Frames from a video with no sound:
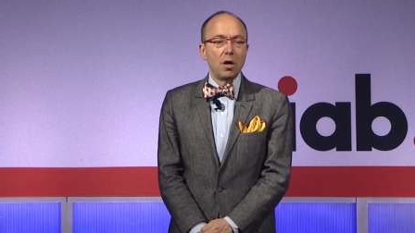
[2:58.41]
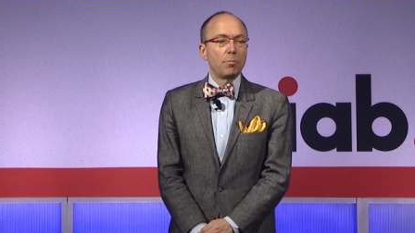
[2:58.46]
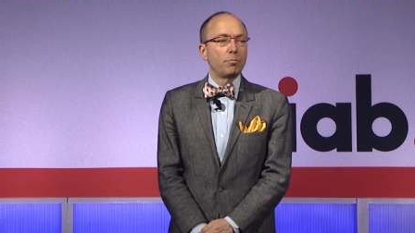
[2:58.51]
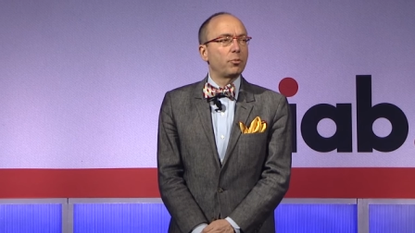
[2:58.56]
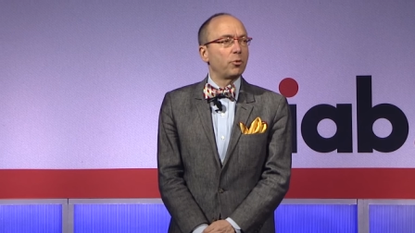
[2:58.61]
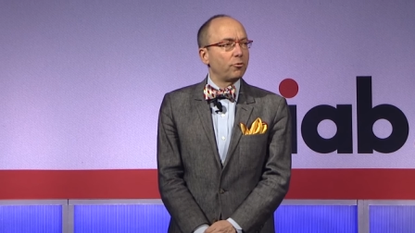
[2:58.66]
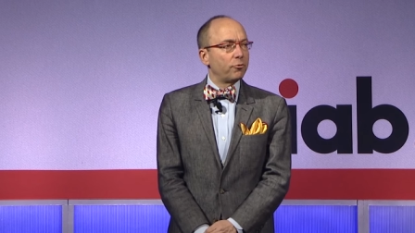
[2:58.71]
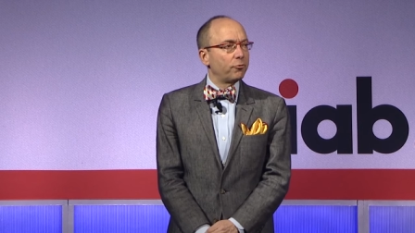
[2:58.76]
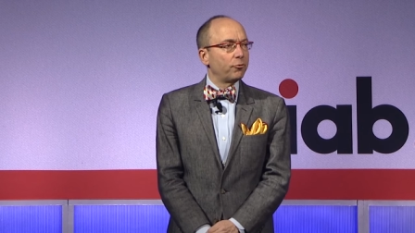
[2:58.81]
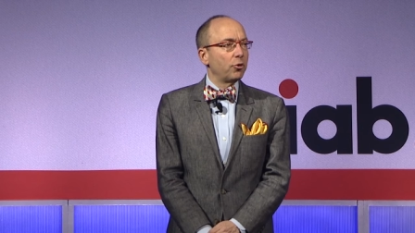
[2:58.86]

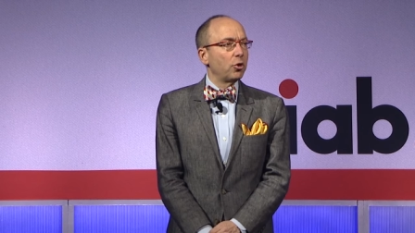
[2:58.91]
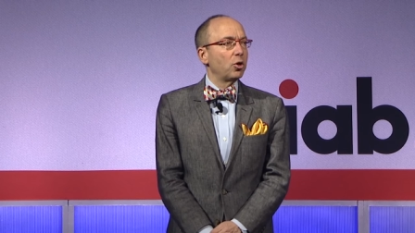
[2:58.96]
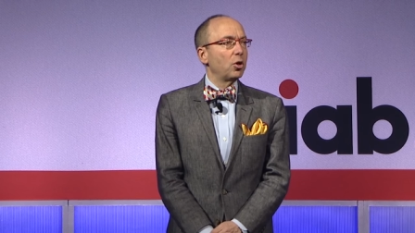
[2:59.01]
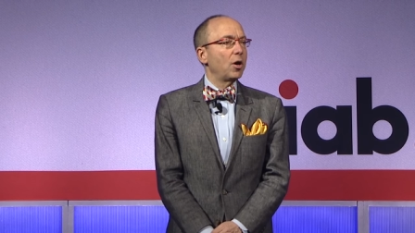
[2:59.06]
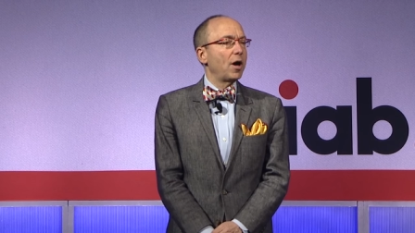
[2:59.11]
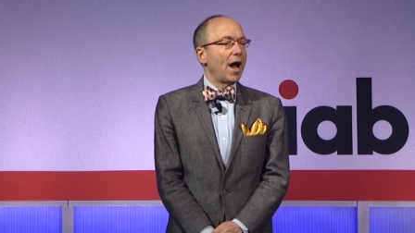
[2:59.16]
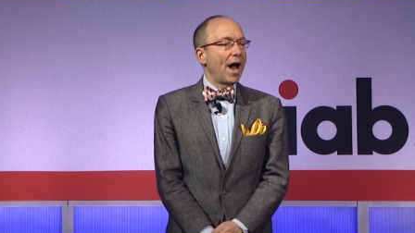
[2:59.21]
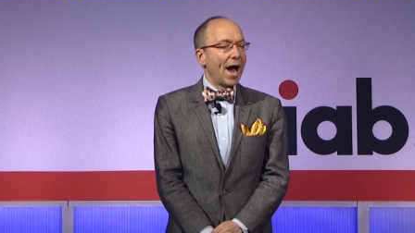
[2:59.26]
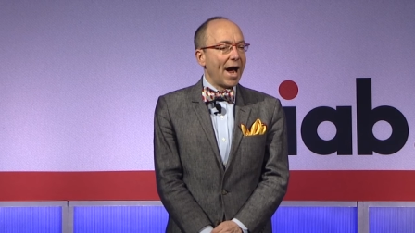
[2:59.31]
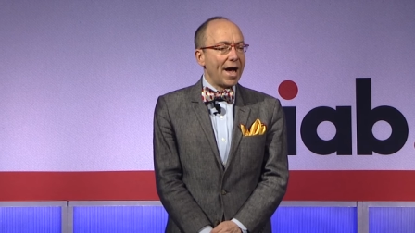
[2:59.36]

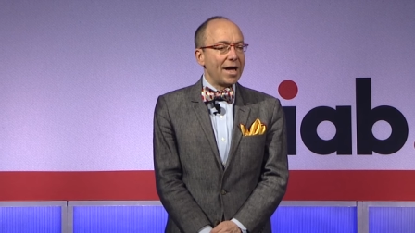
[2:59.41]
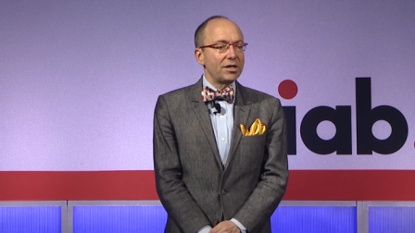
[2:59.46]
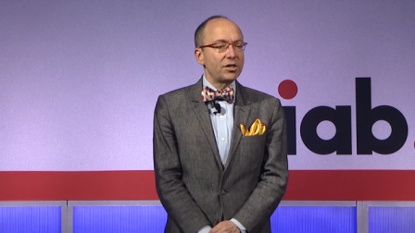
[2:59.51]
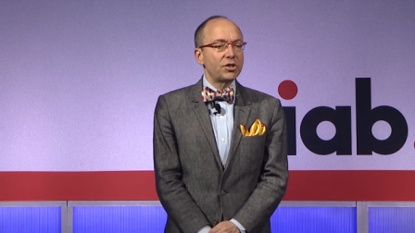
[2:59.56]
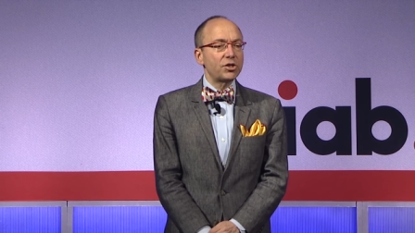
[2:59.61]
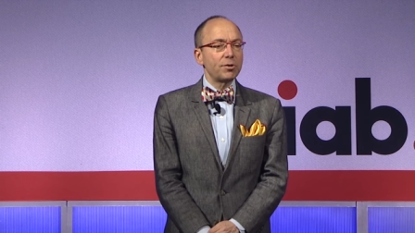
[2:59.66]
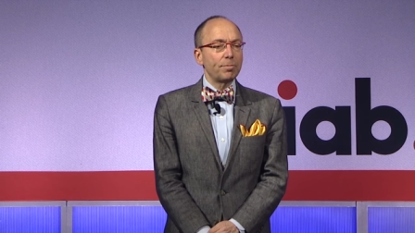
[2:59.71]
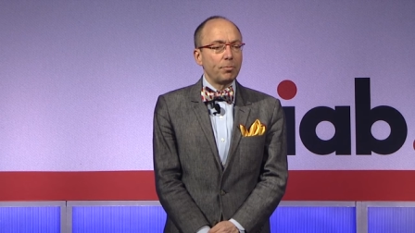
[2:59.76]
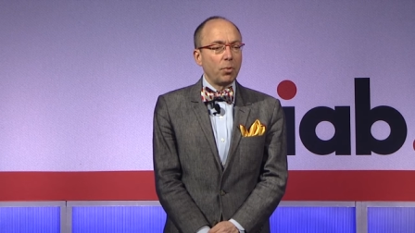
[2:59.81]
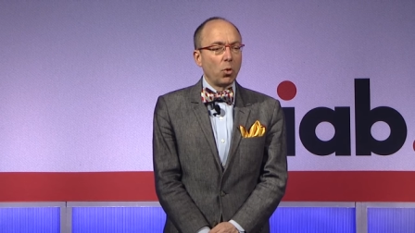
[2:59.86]
prefer ad
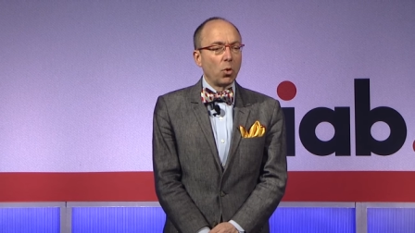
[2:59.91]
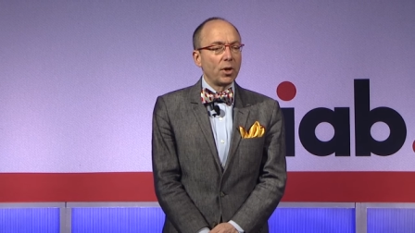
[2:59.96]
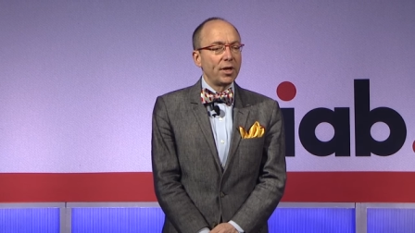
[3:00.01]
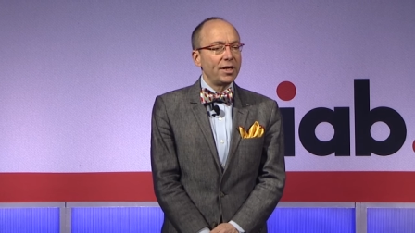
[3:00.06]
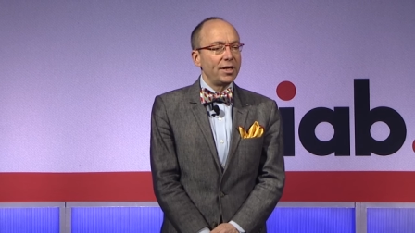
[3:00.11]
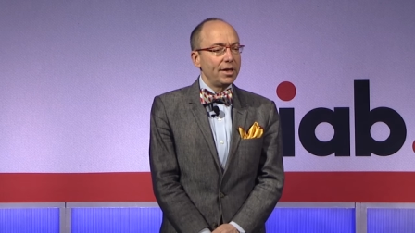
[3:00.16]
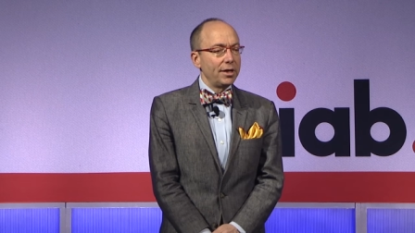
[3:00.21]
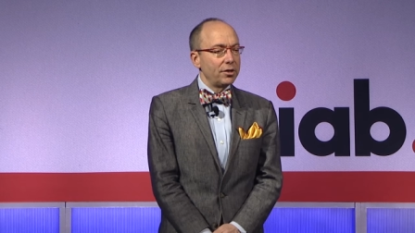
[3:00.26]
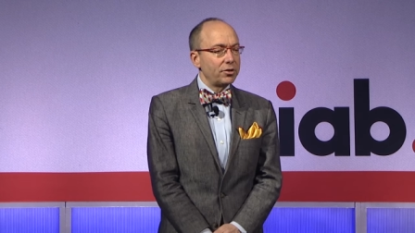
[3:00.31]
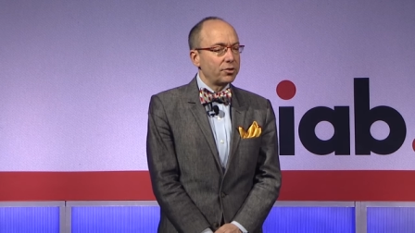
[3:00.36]

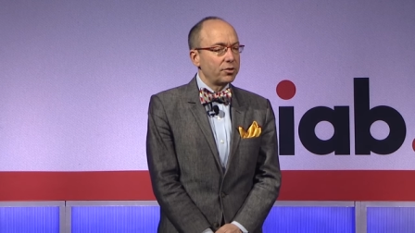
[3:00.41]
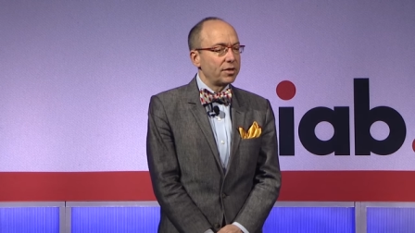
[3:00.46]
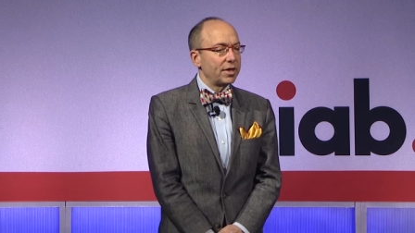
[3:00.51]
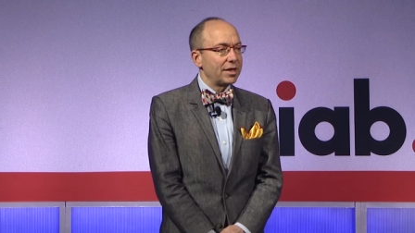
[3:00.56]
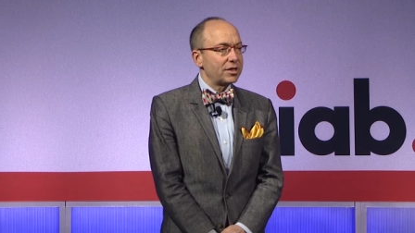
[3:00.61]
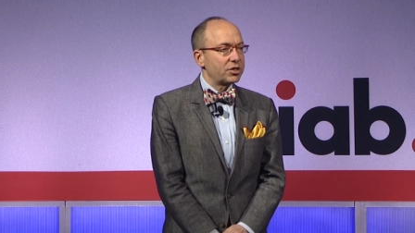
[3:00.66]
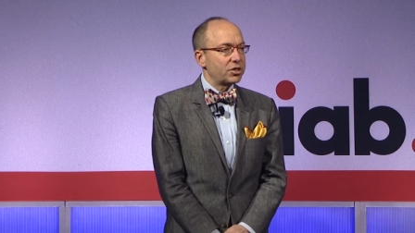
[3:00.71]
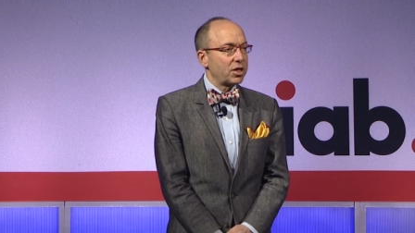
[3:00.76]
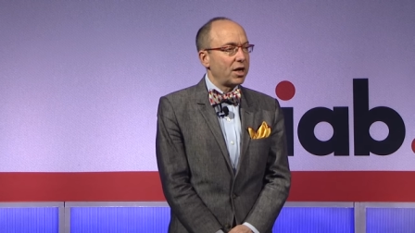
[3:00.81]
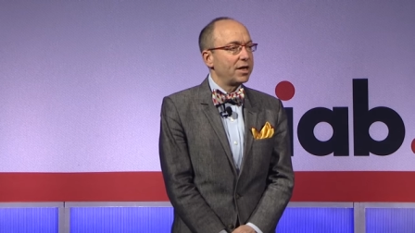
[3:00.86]
supported
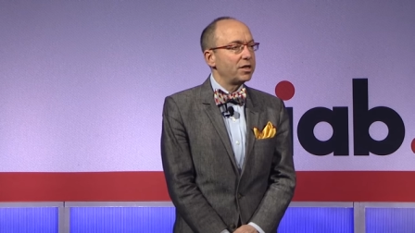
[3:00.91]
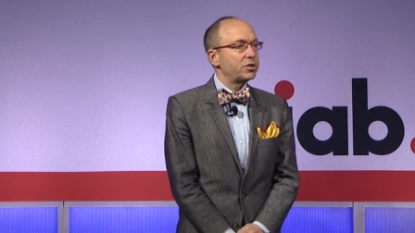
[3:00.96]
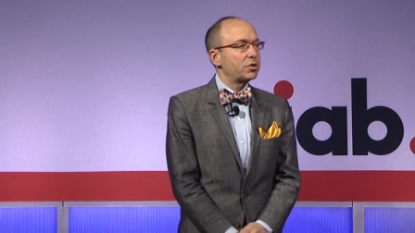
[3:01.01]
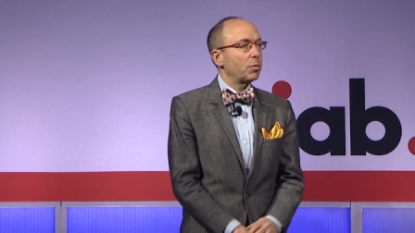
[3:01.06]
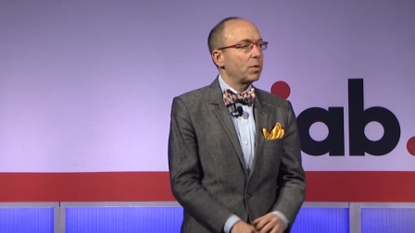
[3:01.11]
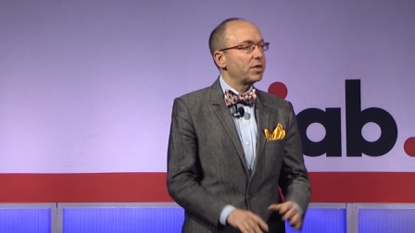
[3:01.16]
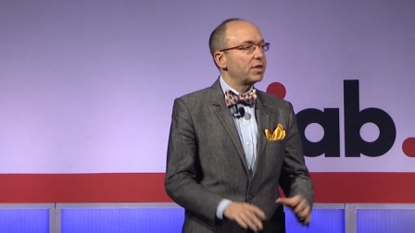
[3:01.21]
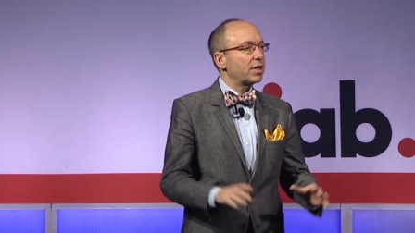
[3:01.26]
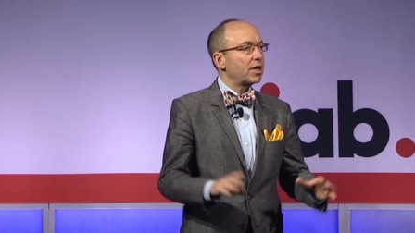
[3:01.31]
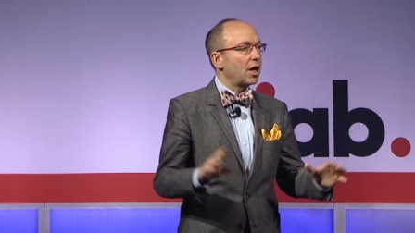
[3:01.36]
internet sites where the